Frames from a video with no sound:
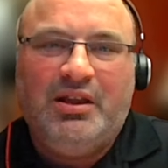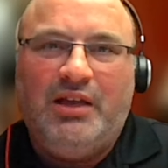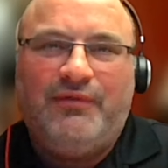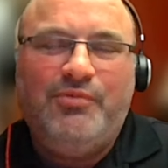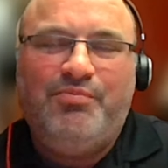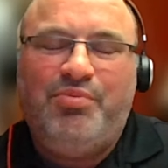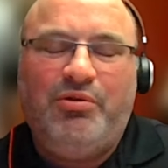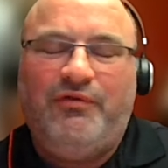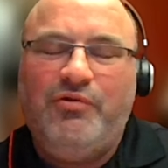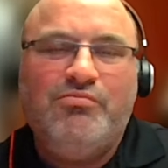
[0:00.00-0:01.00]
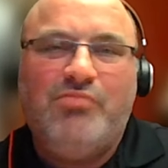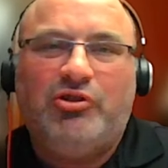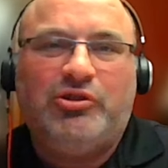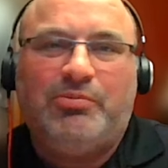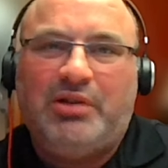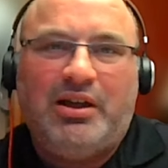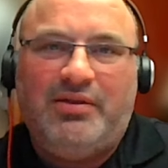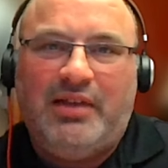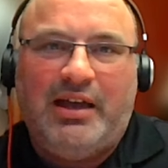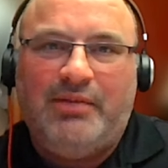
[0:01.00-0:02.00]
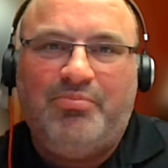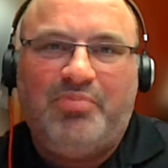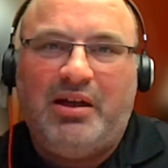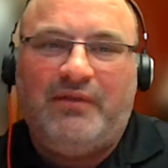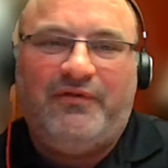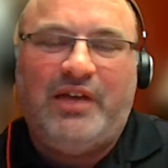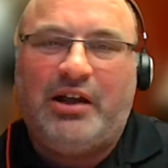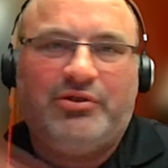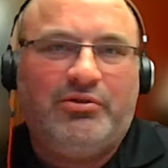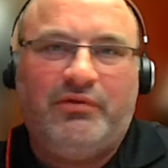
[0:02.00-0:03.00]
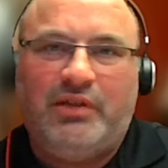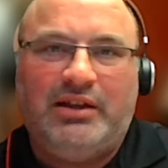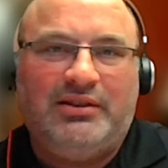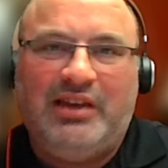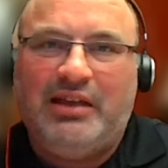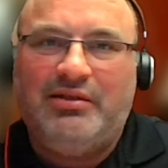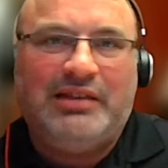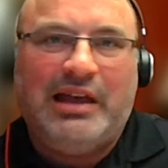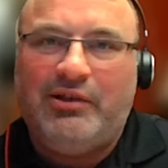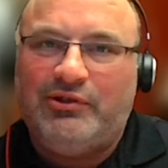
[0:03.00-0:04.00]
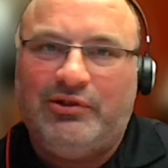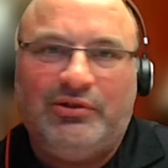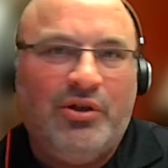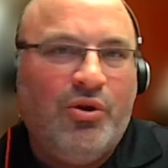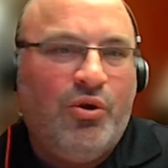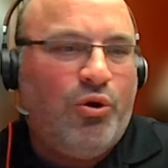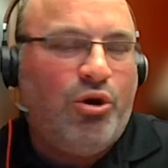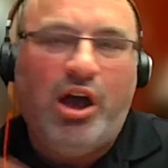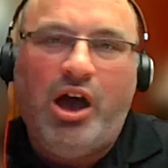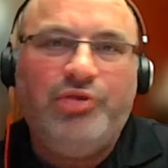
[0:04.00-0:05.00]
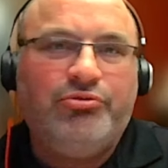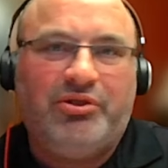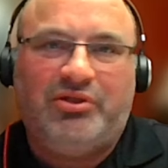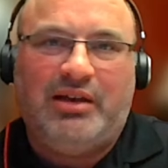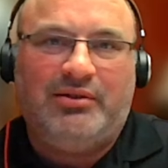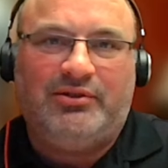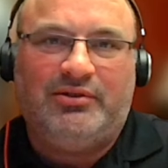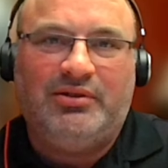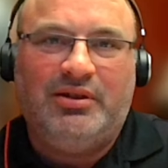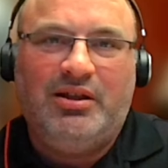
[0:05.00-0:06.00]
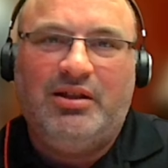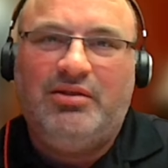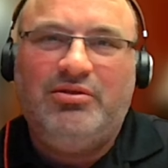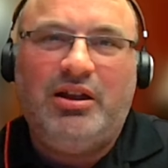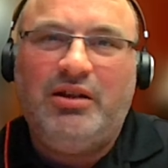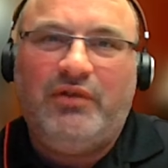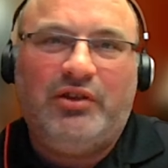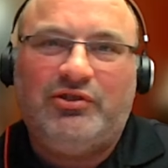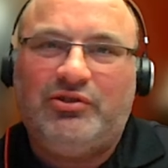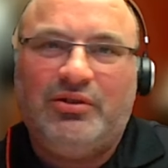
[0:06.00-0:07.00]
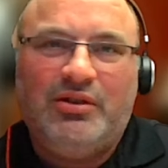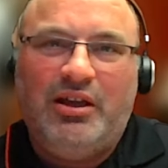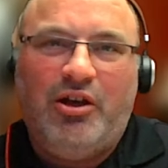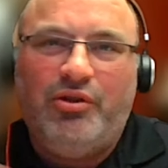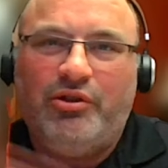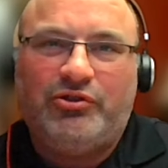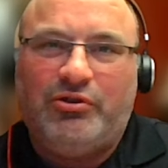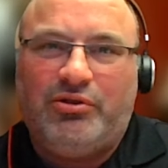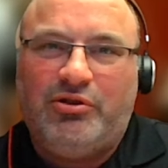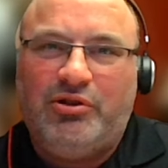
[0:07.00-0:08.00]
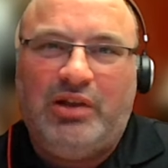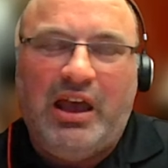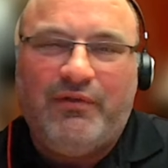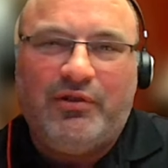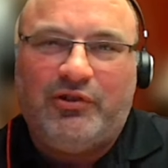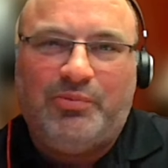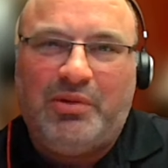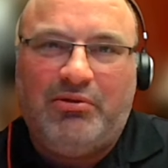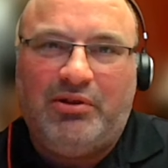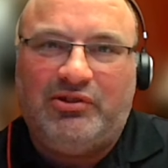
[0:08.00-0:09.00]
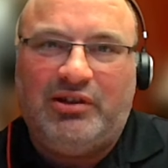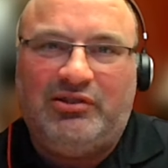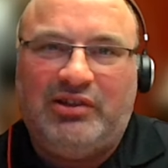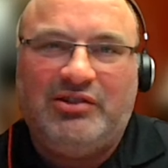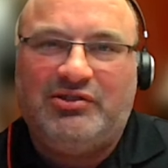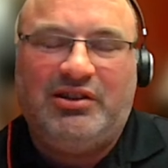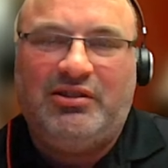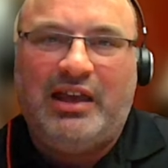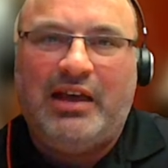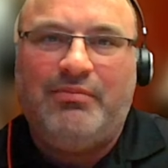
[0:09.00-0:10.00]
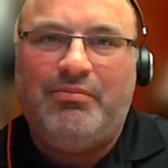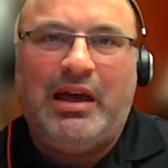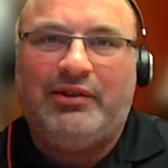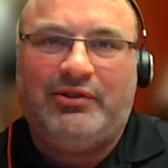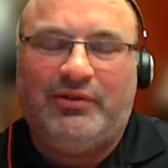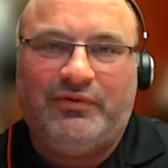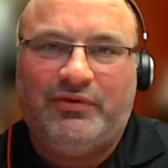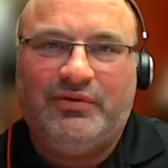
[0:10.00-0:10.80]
if you put if you multiply that by a factor of like ten thousand or a hundred thousand, none of us on this earth could ever experience an intensity that massive.